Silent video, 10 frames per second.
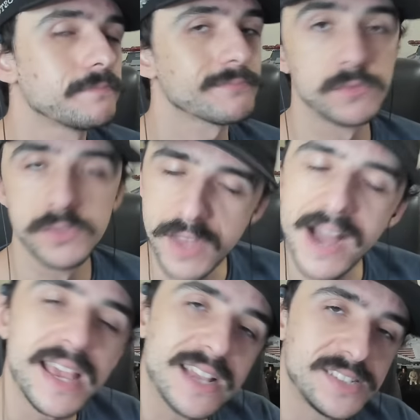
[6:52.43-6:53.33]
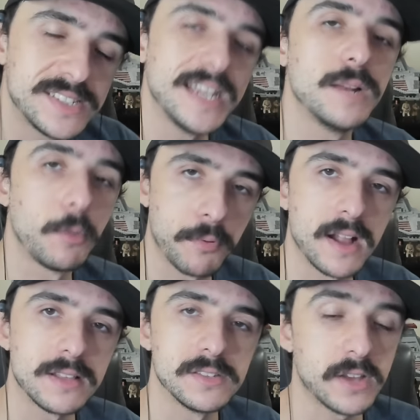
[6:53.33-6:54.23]
not a sustainable
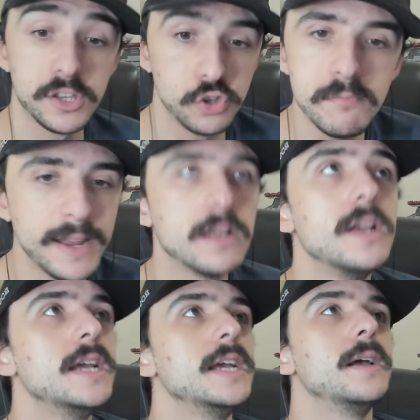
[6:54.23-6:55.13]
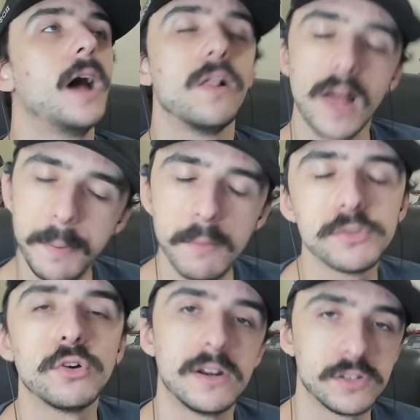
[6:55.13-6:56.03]
practice, okay? You might a lot of people
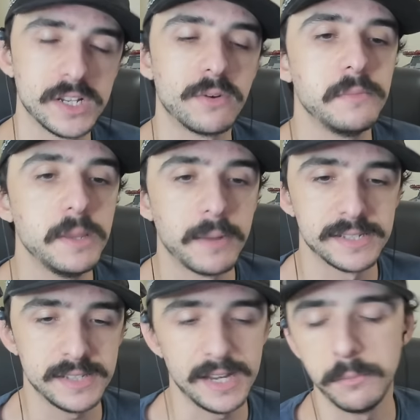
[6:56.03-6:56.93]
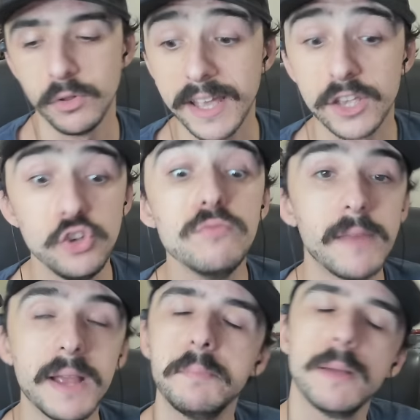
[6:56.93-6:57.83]
don't understand what I mean by sustainable. Like you
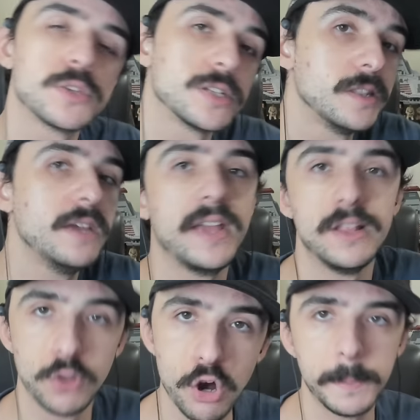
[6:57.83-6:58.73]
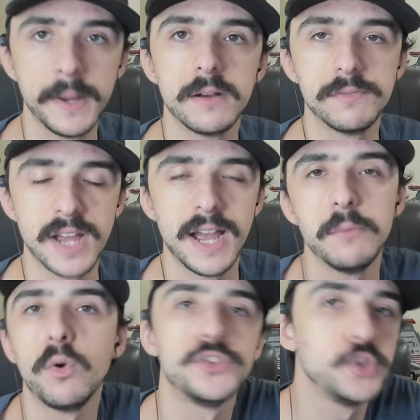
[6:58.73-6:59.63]
might be able to live a long period of time
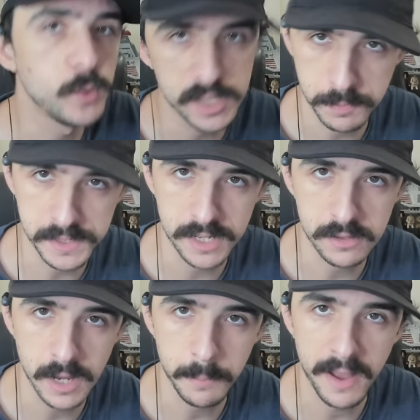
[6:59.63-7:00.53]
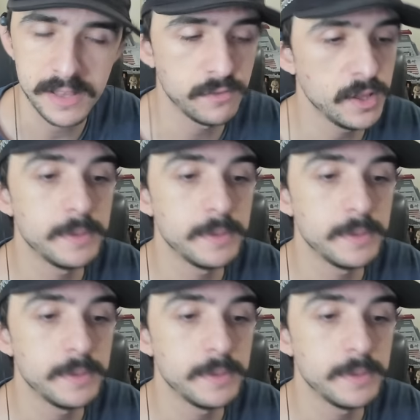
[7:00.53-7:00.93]
while doing this particular type of activity, but